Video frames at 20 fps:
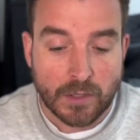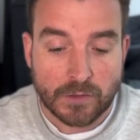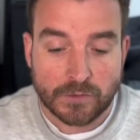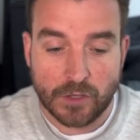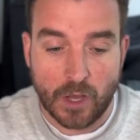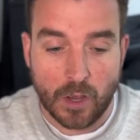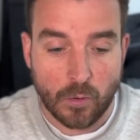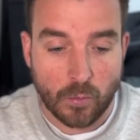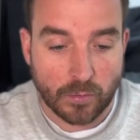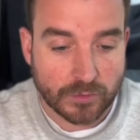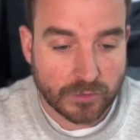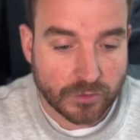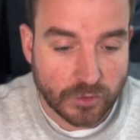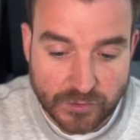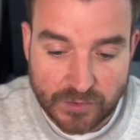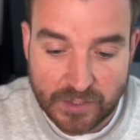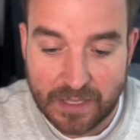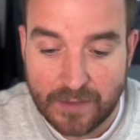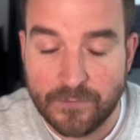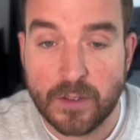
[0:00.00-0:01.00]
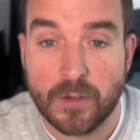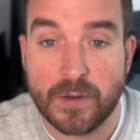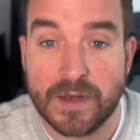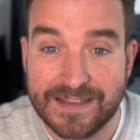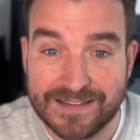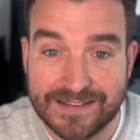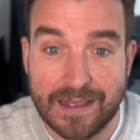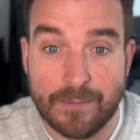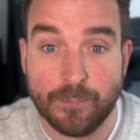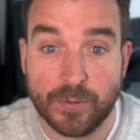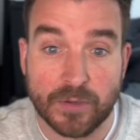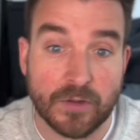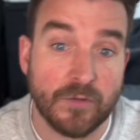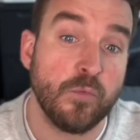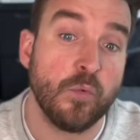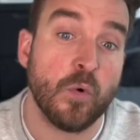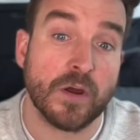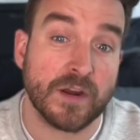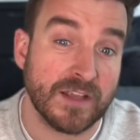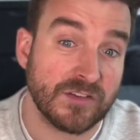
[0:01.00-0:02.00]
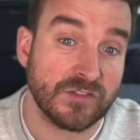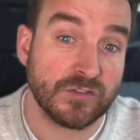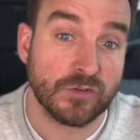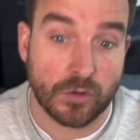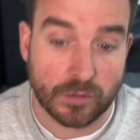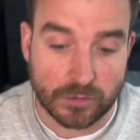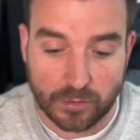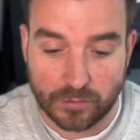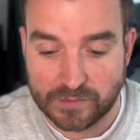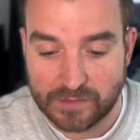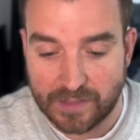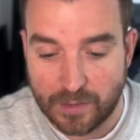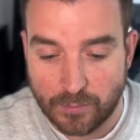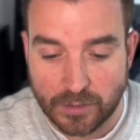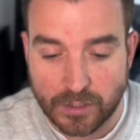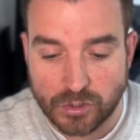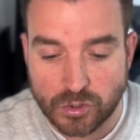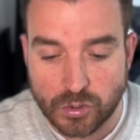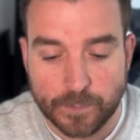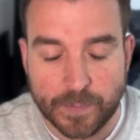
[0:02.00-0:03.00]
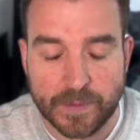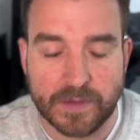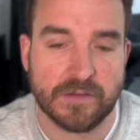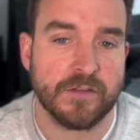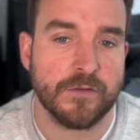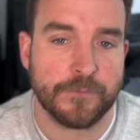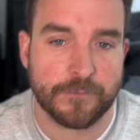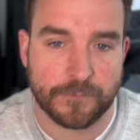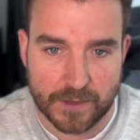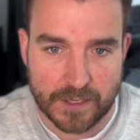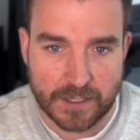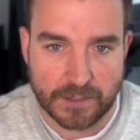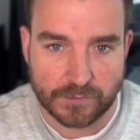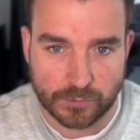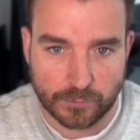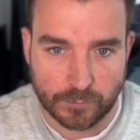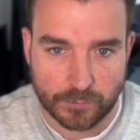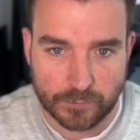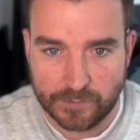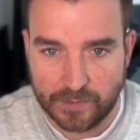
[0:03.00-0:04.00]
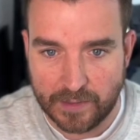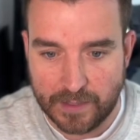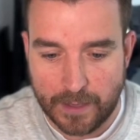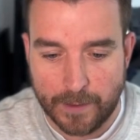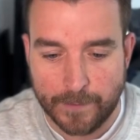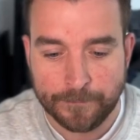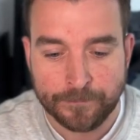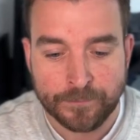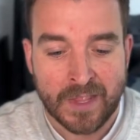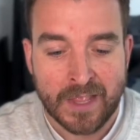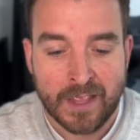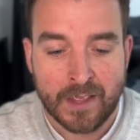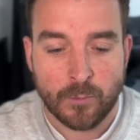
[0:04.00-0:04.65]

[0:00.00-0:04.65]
So just to give you an example of what it sort of looks like, we're going to jump into the free tools here.